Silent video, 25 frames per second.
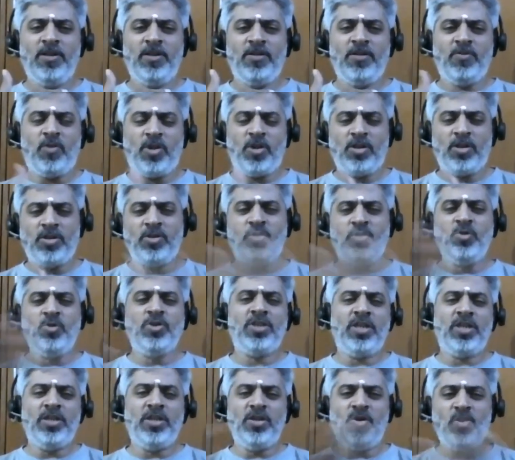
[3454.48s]
what are the
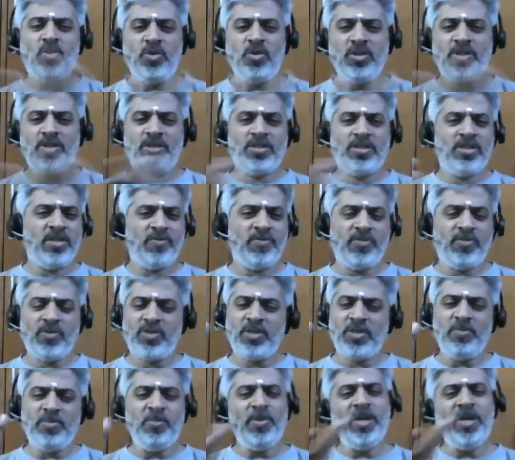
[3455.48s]
do's and don'ts. If you
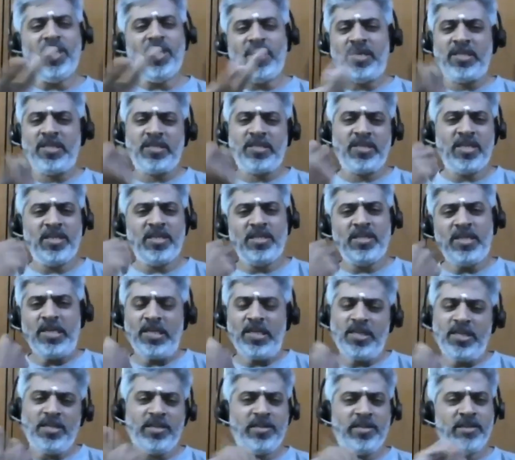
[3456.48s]
simply understand
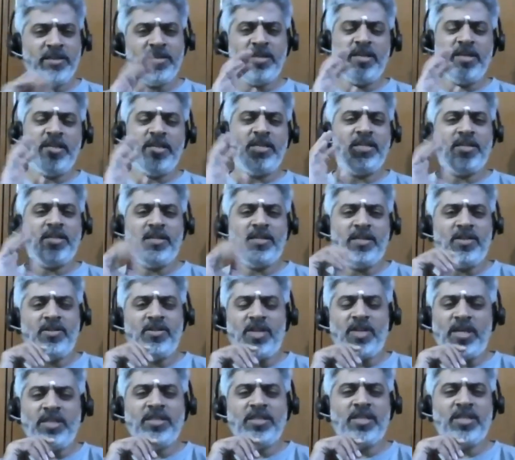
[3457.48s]
that, then
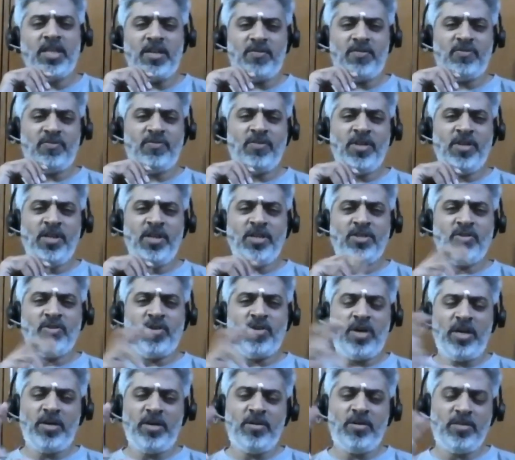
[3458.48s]
that is enough.
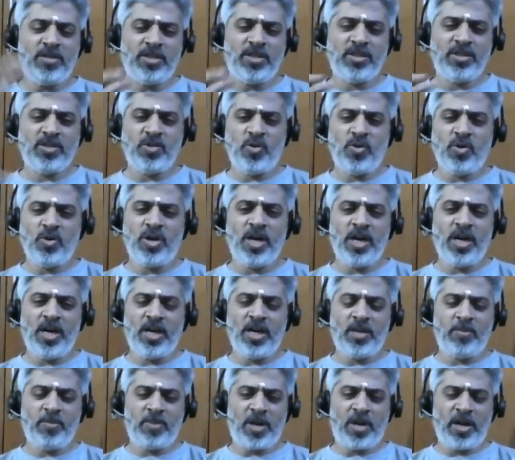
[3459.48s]
So this
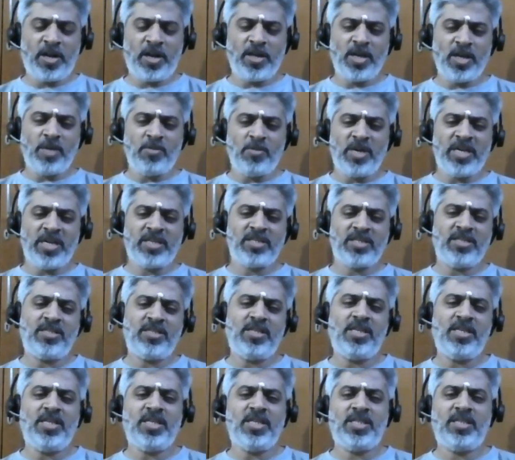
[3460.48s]
yoga or pranayama,
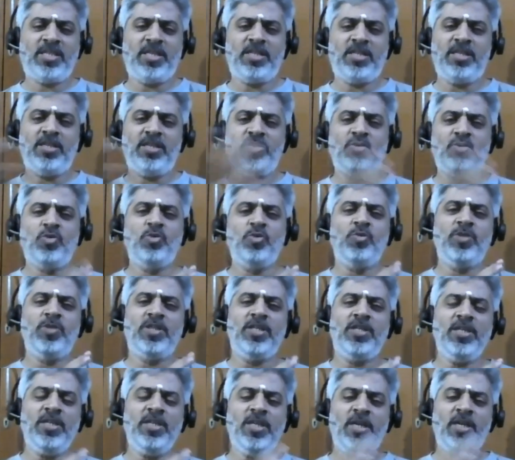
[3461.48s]
etc., has nothing to do with
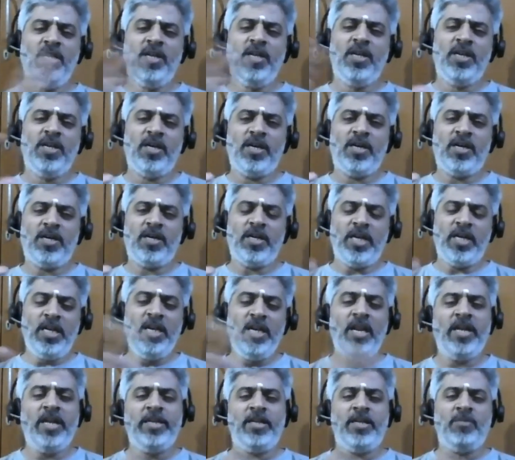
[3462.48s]
the
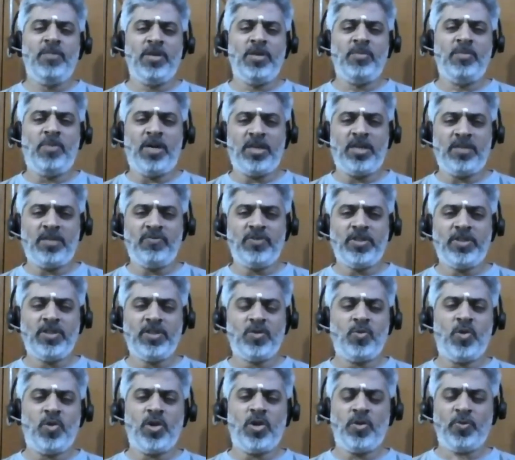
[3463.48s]
enlightenment part of it.
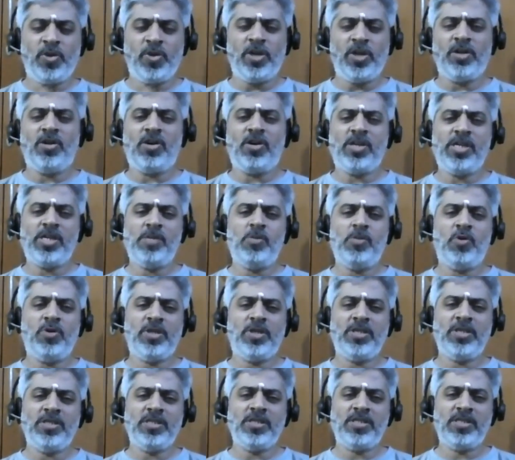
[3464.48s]
So what we are talking about
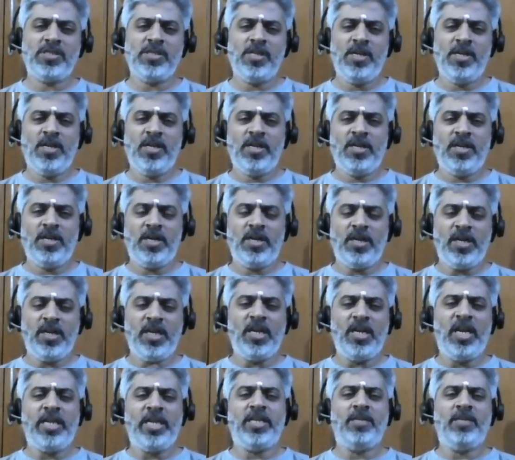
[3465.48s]
is
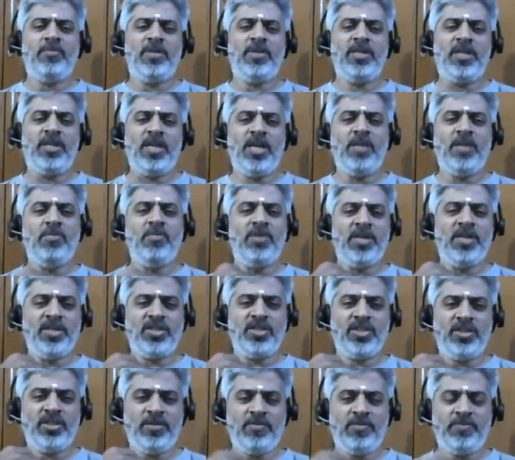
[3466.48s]
enlightenment and
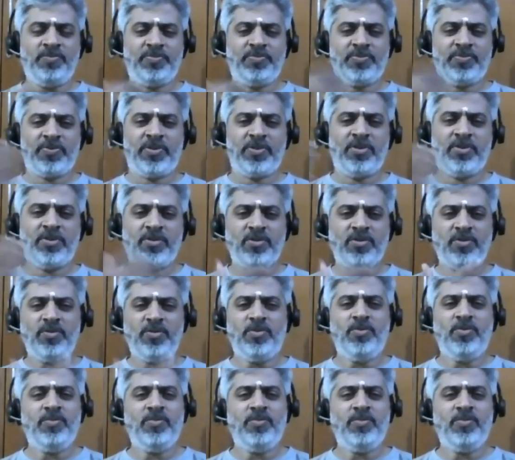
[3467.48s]
liberation. So